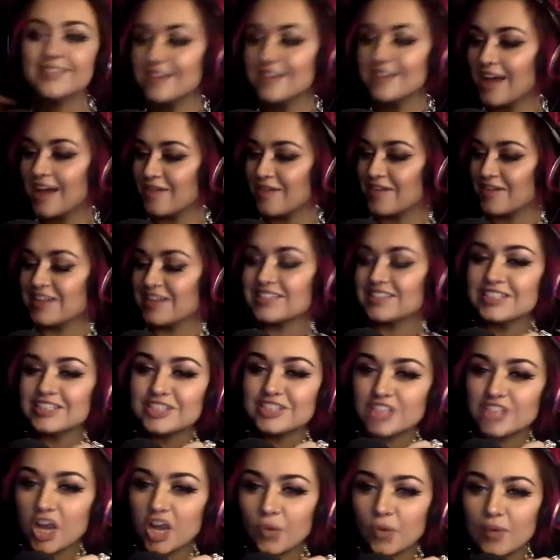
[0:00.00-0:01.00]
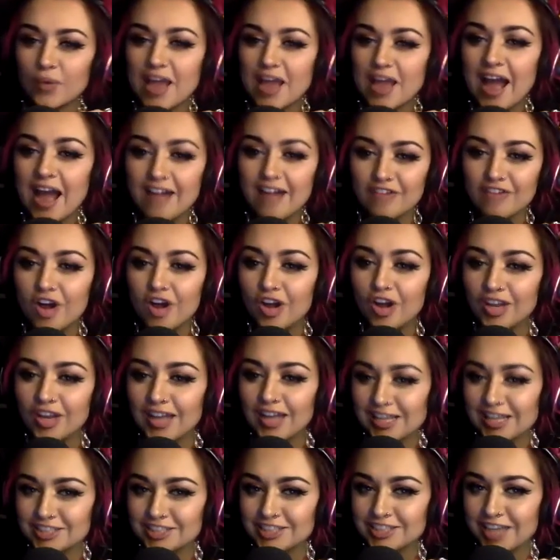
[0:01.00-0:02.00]
Amazing. So we have our
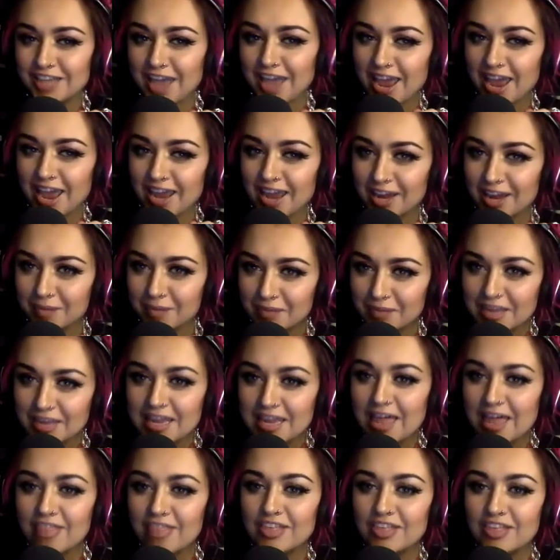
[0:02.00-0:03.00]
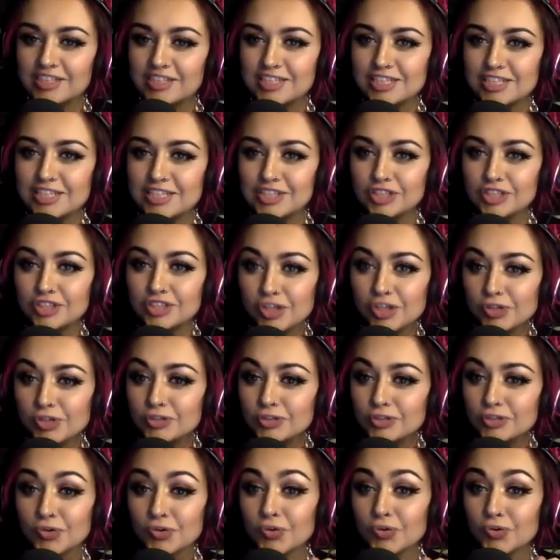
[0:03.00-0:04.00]
last game. This is two
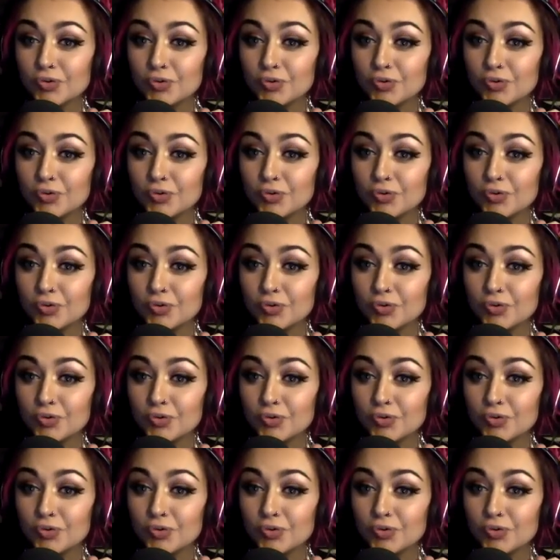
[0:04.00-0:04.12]
truths.